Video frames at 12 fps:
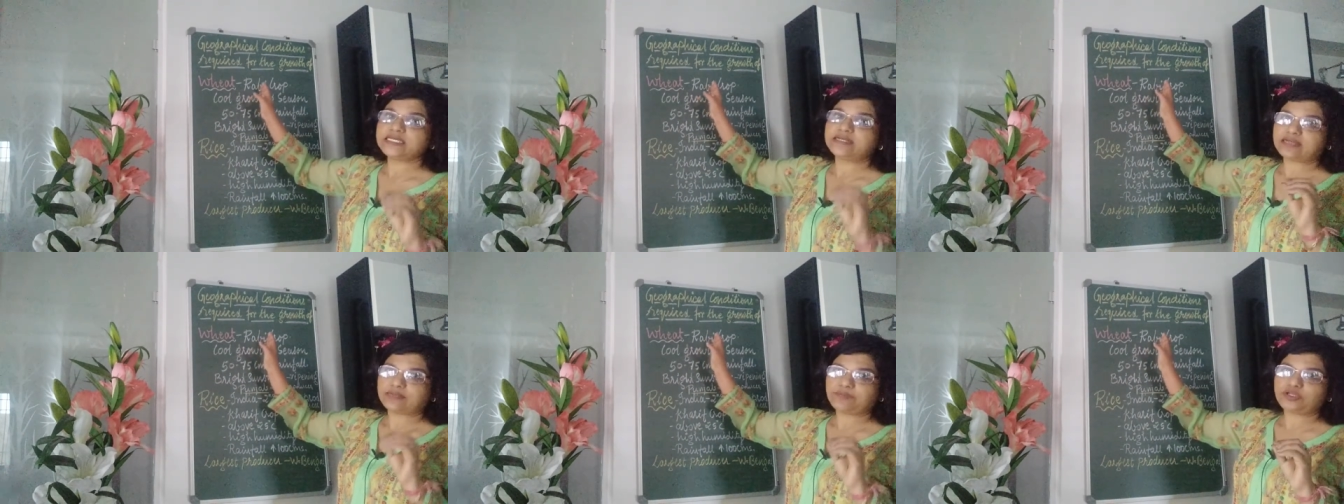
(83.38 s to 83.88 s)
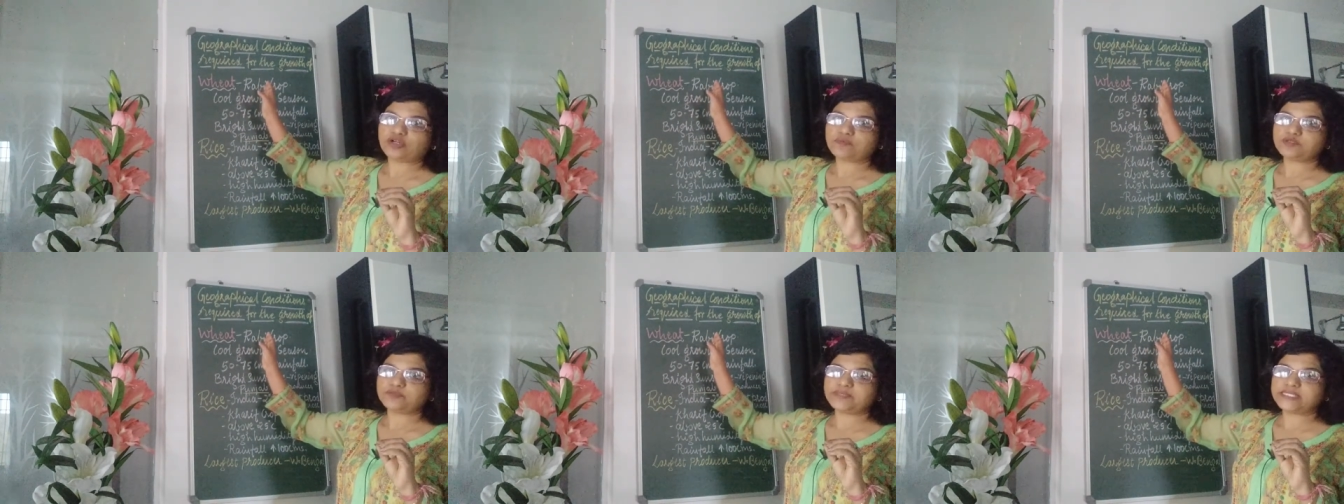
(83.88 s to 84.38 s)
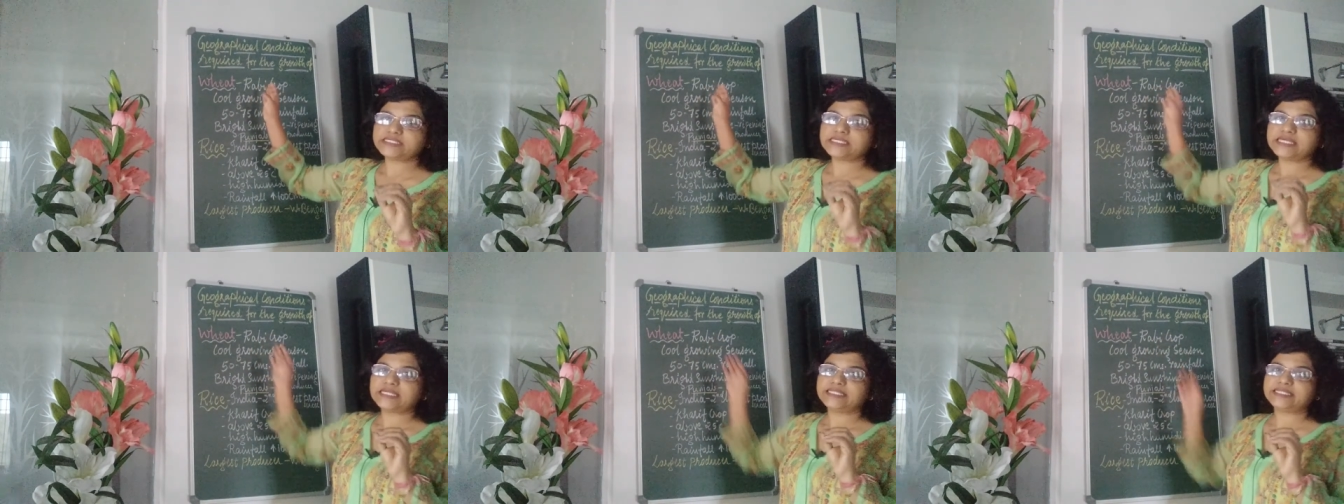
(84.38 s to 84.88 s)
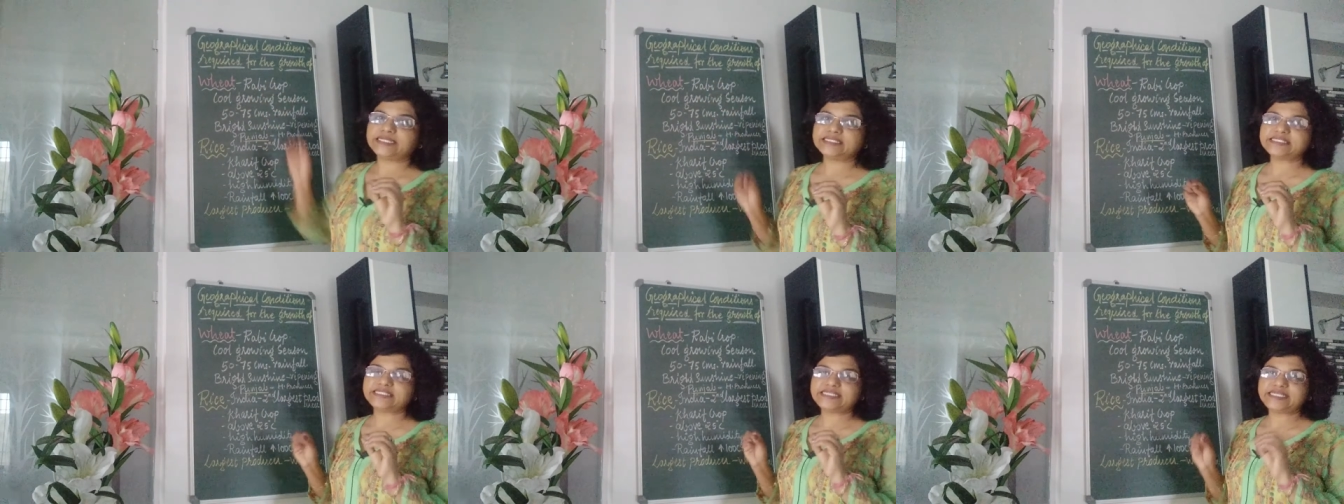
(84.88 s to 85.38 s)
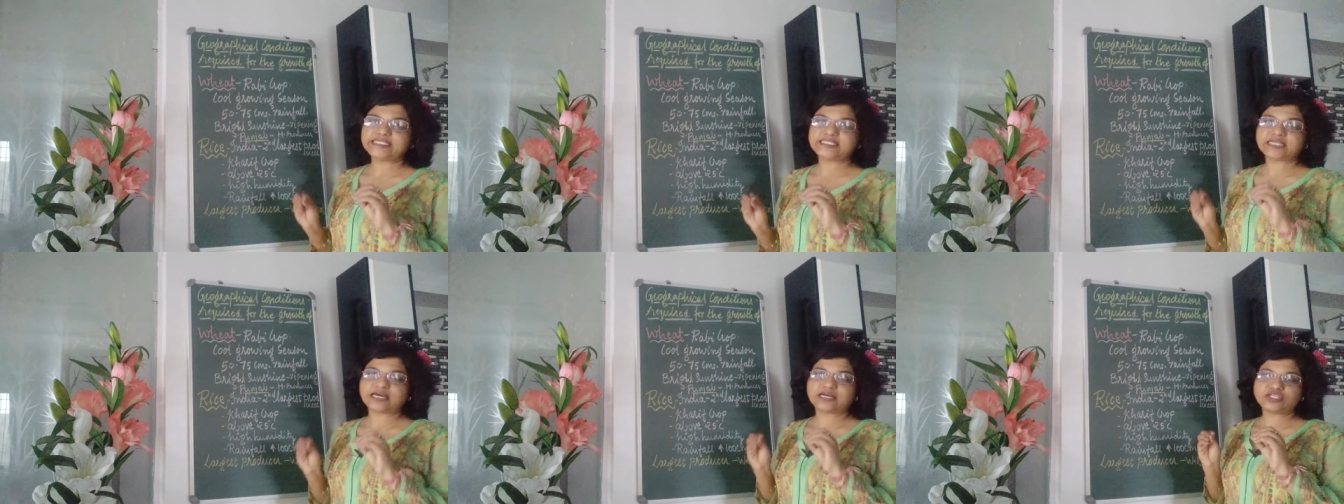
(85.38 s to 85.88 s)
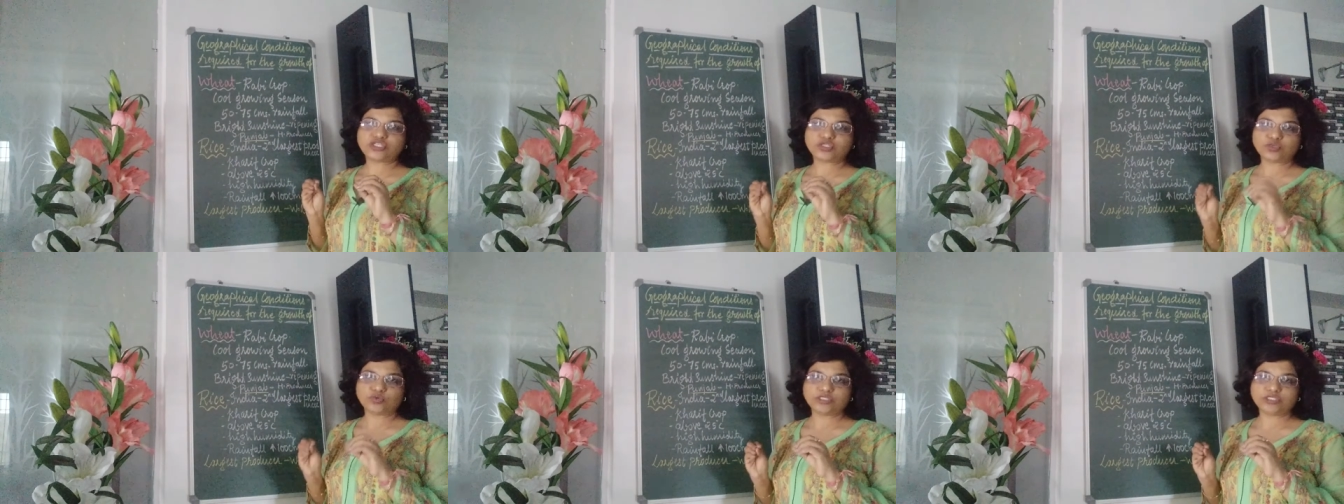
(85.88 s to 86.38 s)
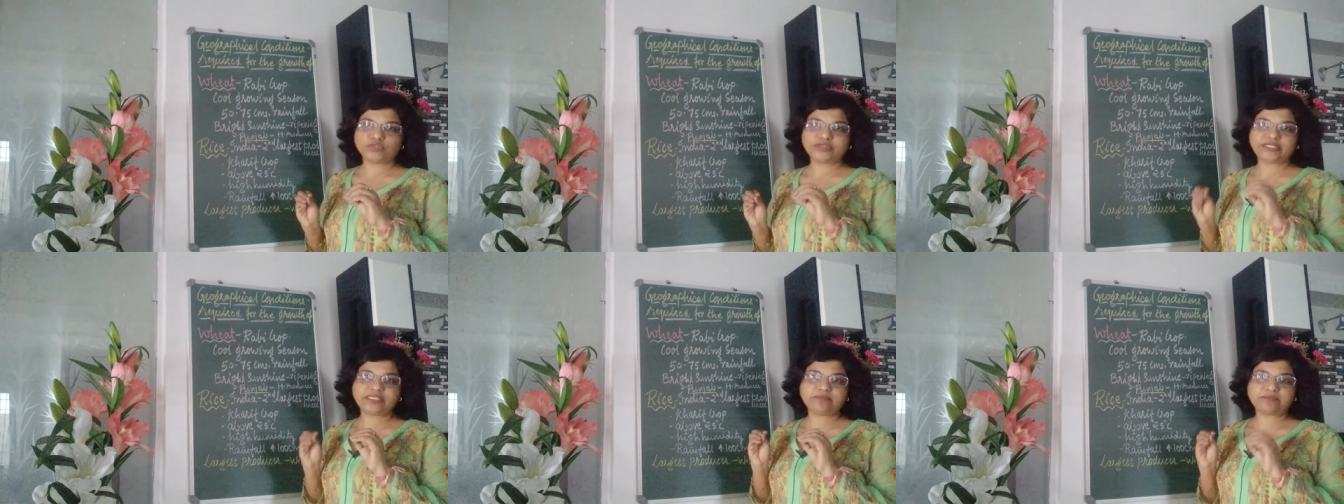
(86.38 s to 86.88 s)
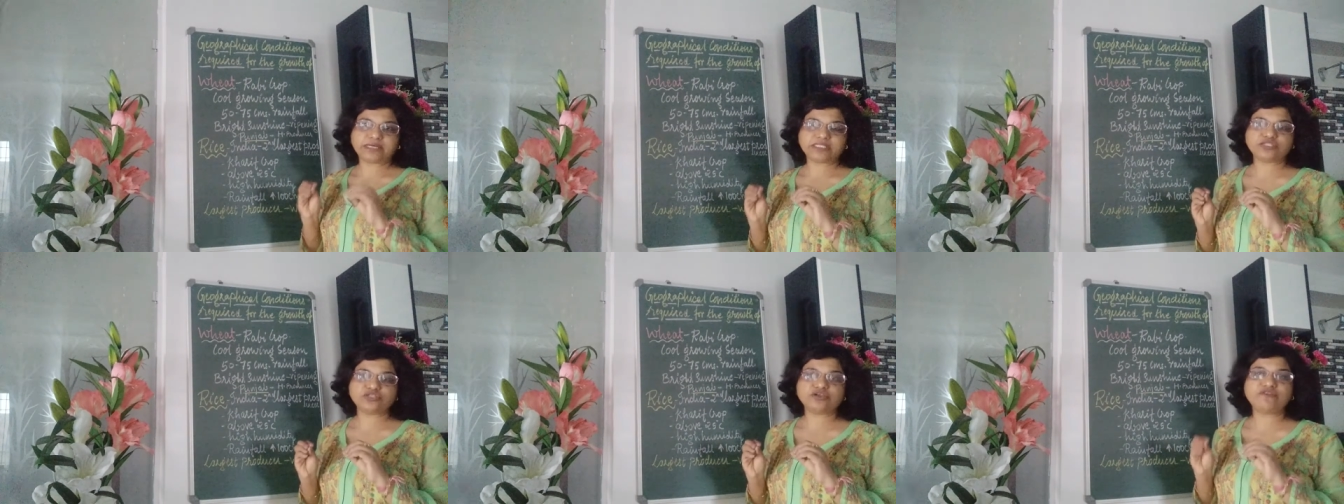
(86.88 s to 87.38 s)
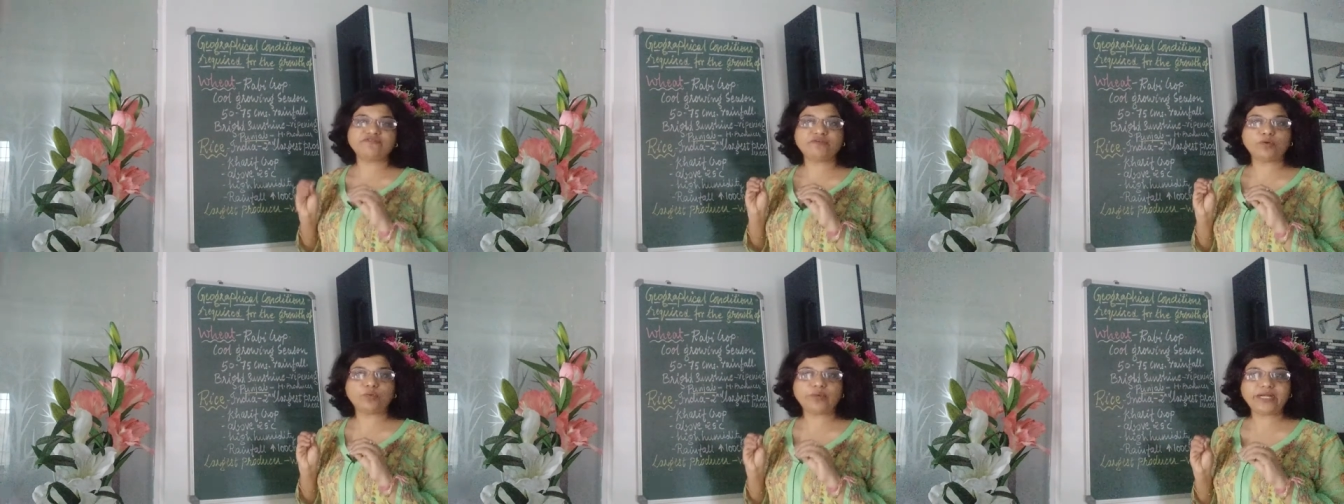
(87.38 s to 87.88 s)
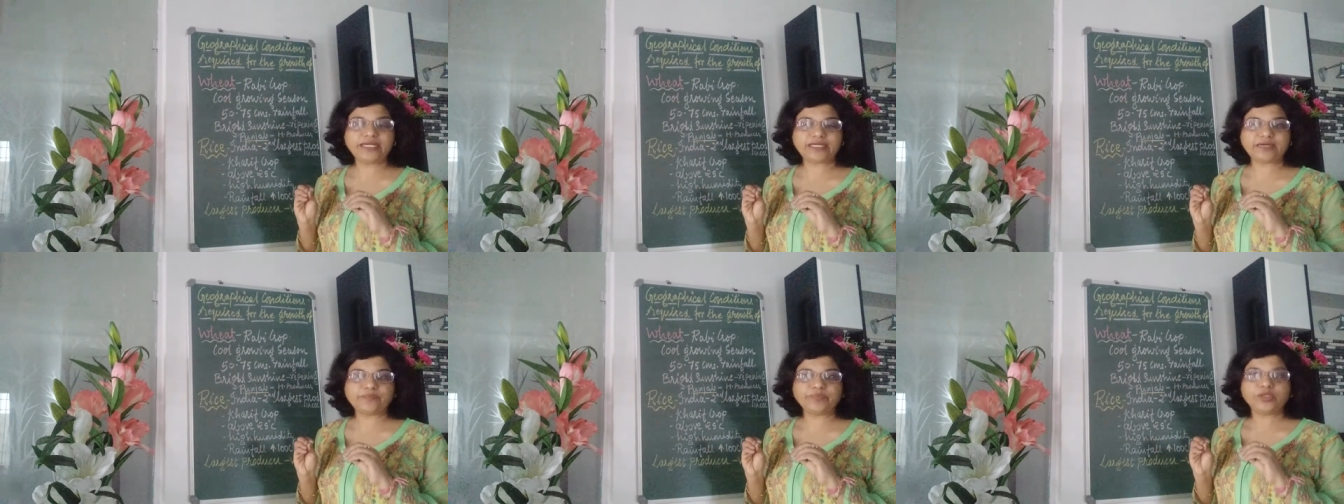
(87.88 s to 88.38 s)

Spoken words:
rabi crops means that the seeds are sown during the months of winter,